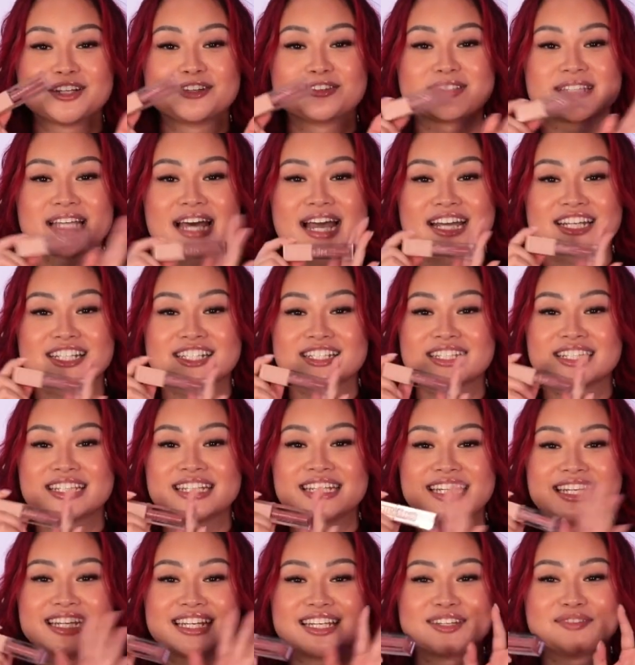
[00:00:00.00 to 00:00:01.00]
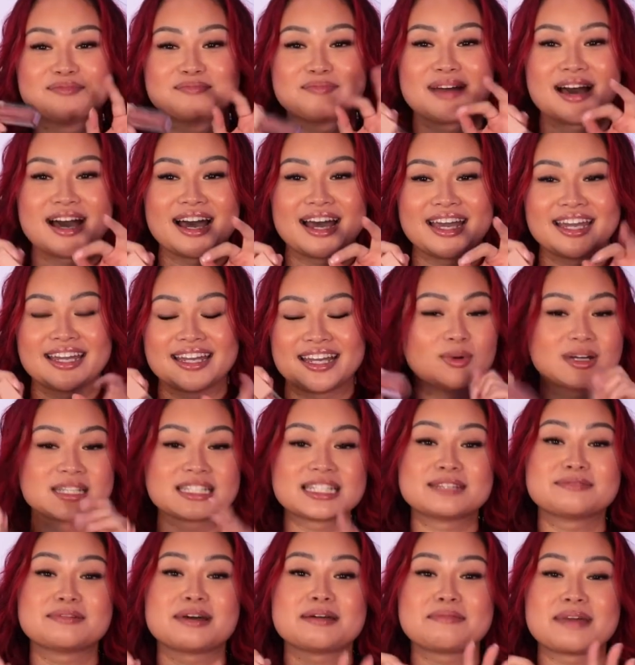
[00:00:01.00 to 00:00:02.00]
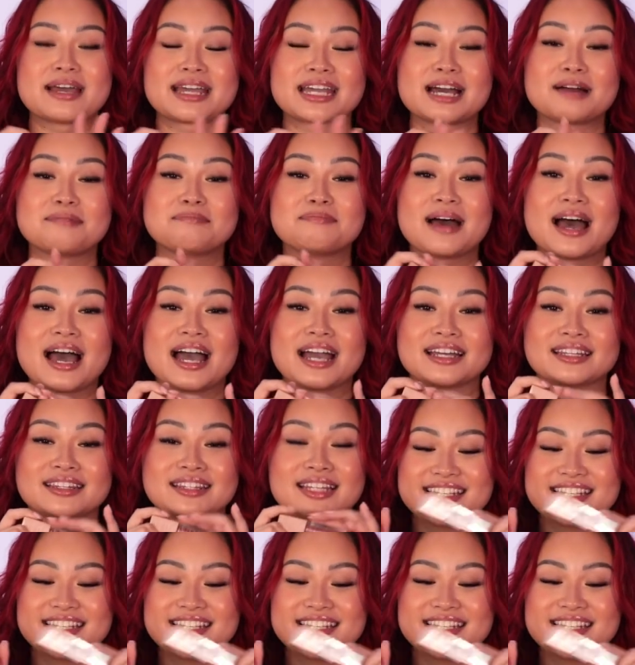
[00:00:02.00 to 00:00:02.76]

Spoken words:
It was actually in my What's in My Makeup bag.